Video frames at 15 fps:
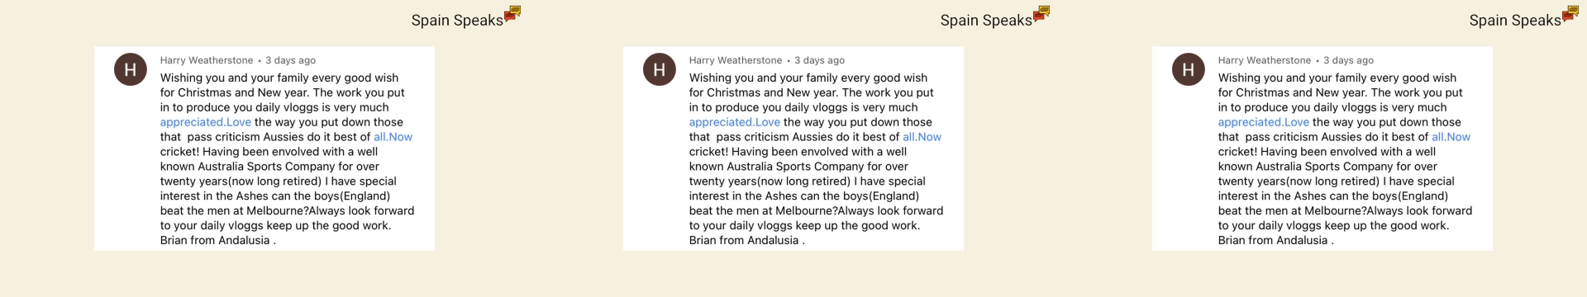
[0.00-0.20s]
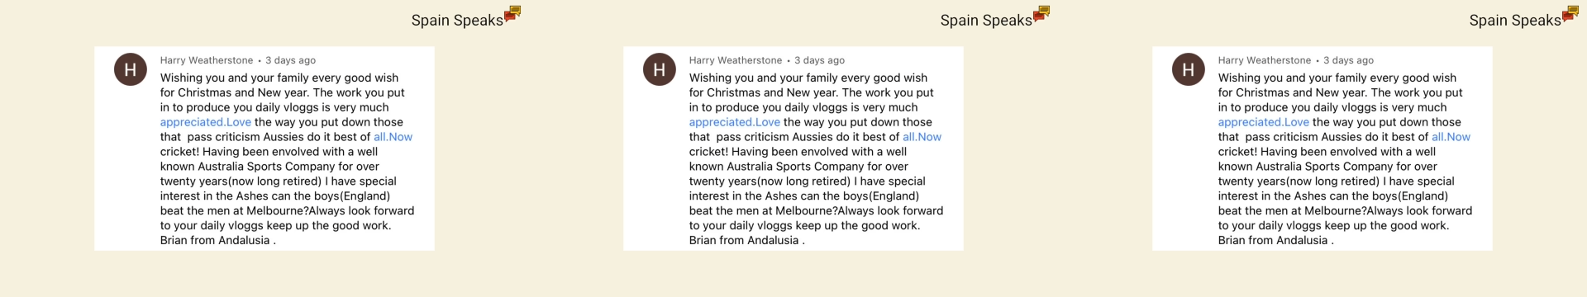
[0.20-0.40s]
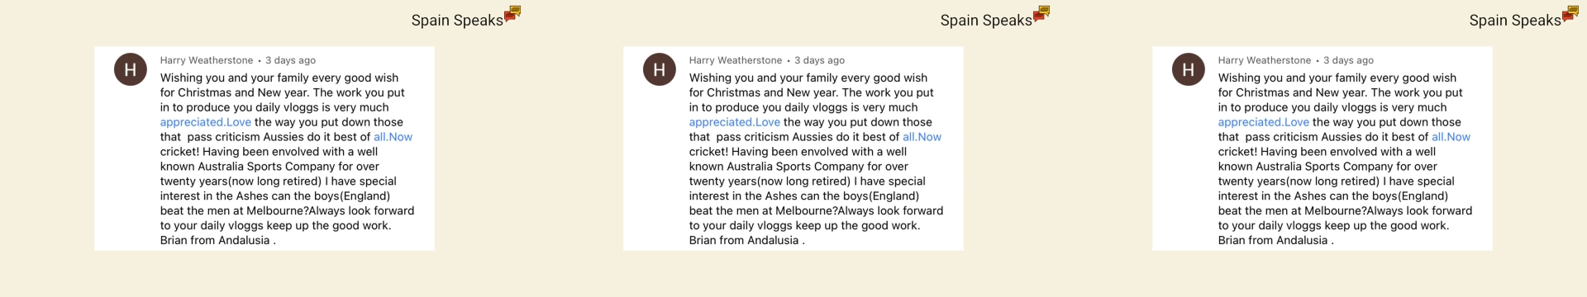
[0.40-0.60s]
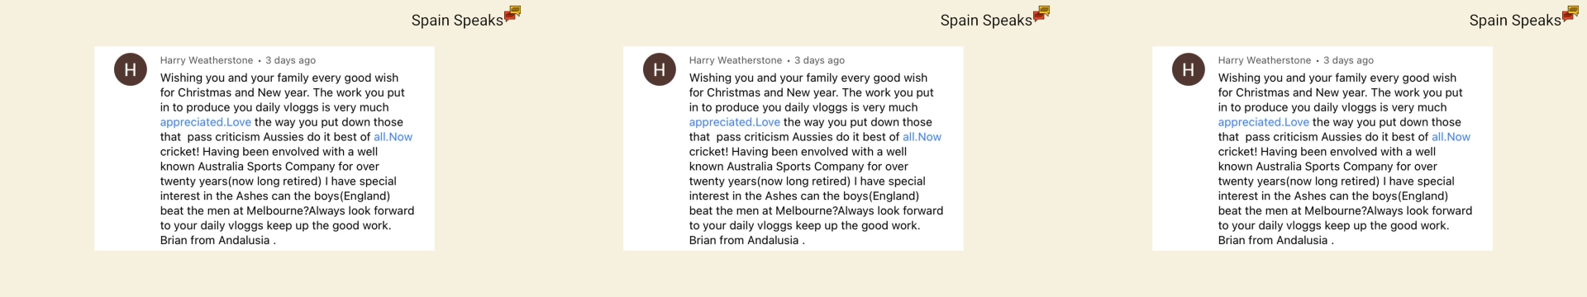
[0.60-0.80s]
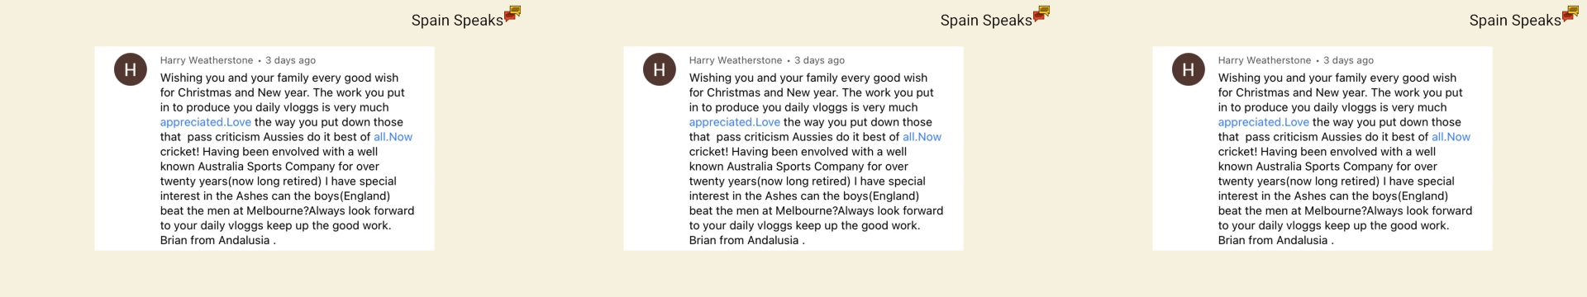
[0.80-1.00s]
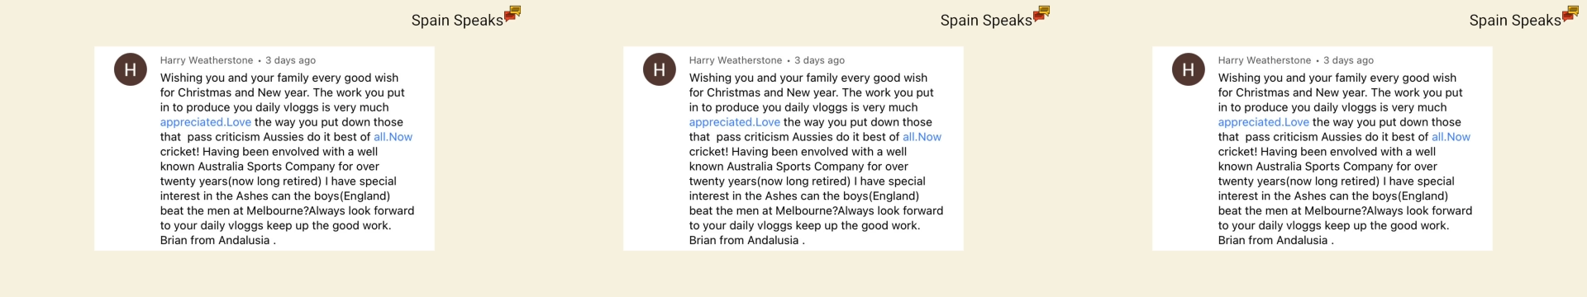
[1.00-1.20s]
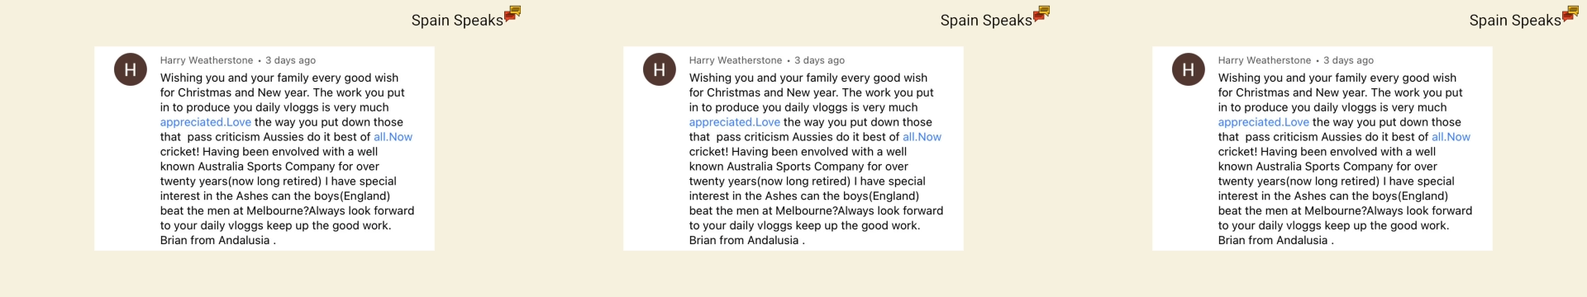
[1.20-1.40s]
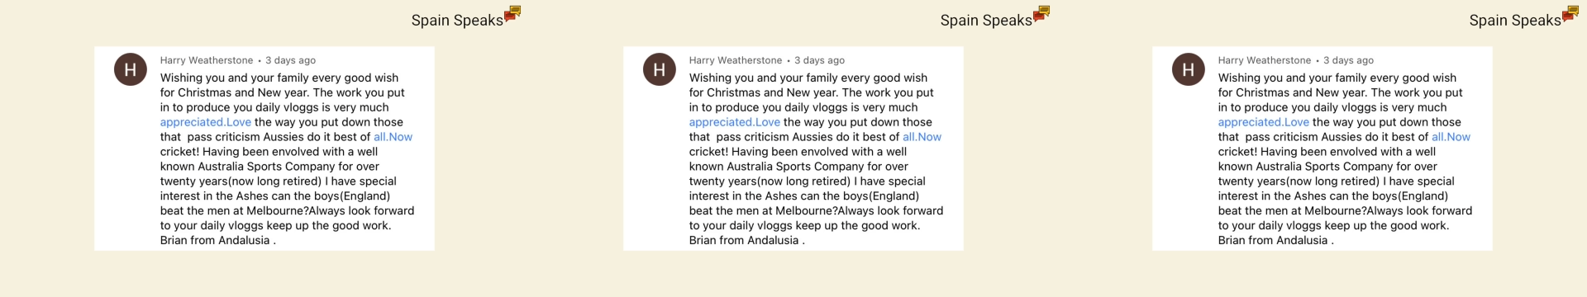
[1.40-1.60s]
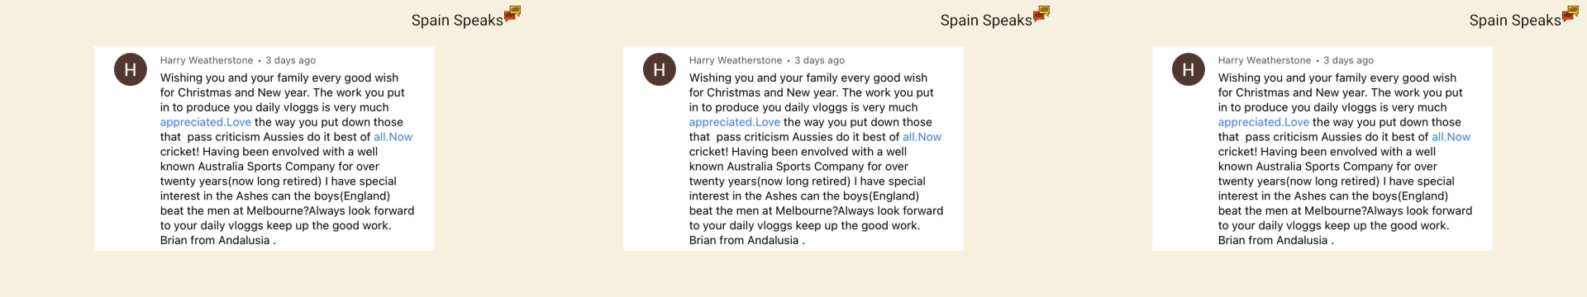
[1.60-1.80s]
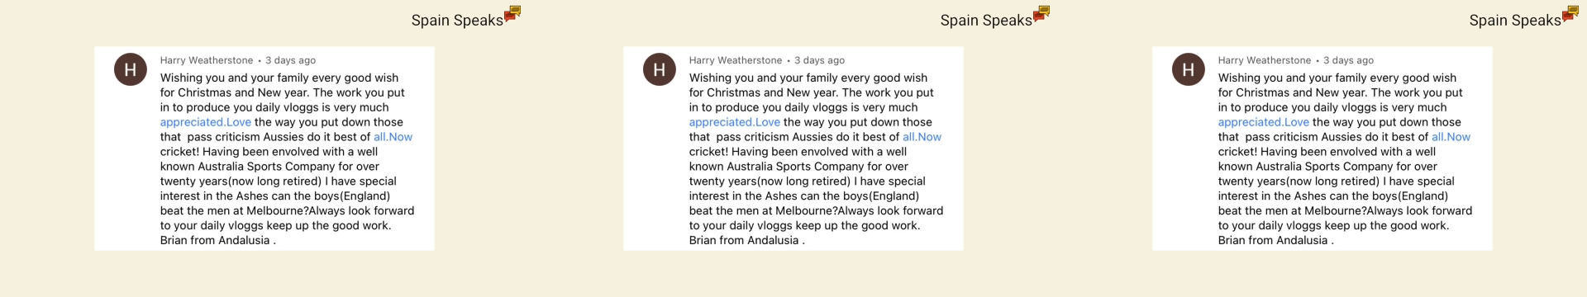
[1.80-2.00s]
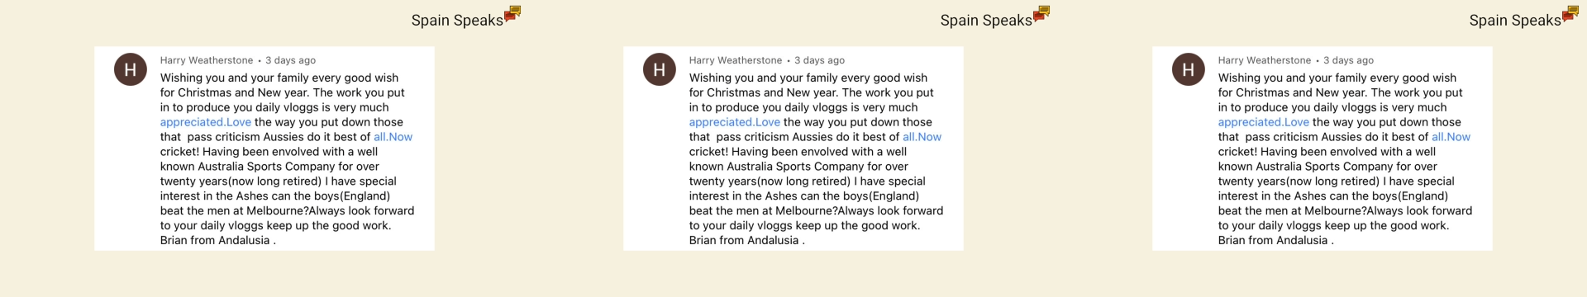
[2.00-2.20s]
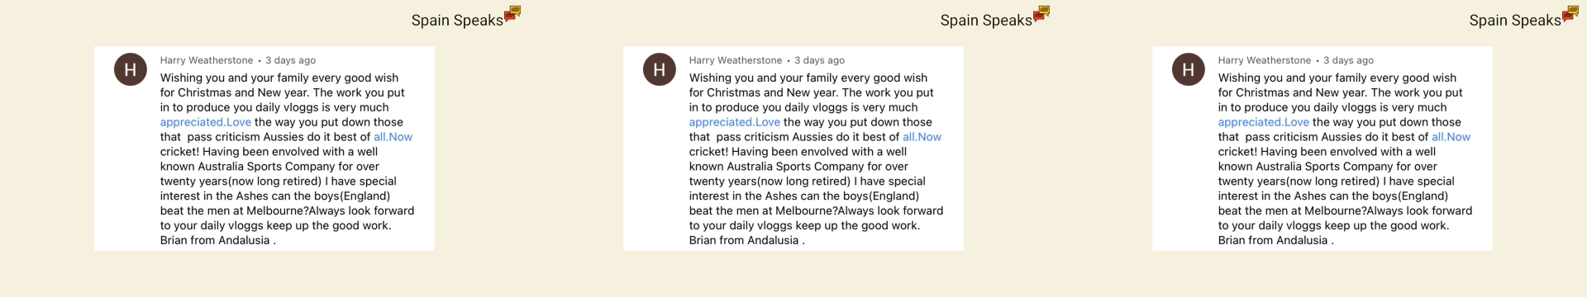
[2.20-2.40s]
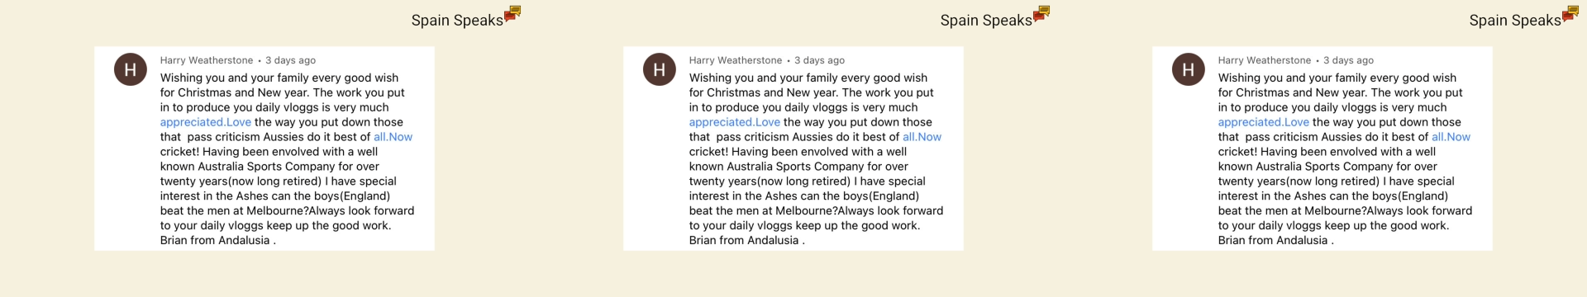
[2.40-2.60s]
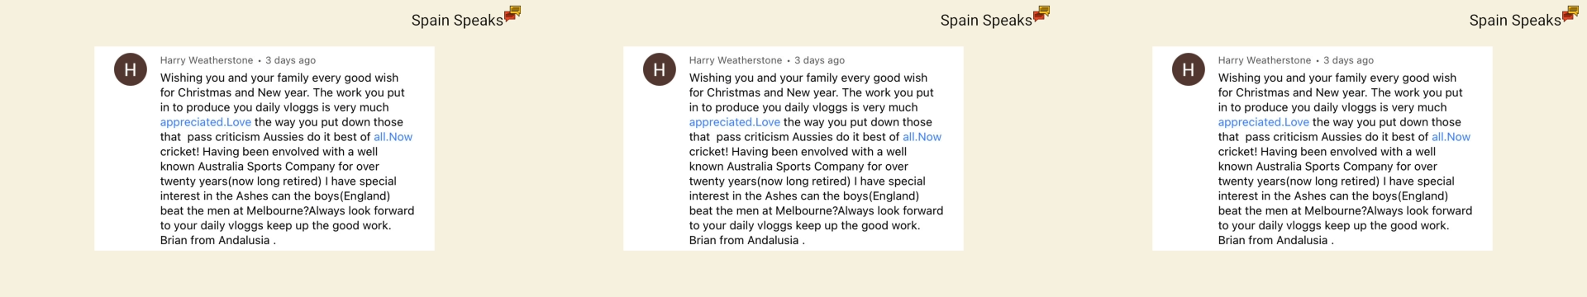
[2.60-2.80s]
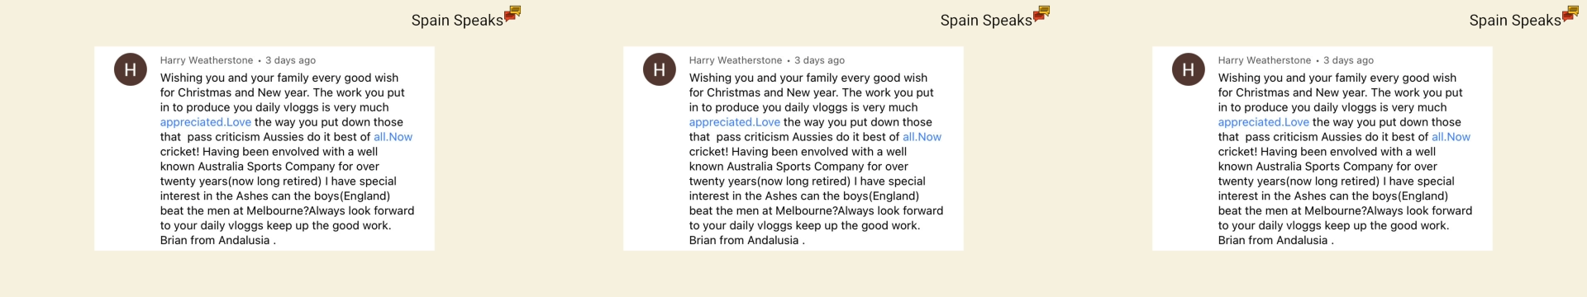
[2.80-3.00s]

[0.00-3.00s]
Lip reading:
Nobody's mouth can be seen.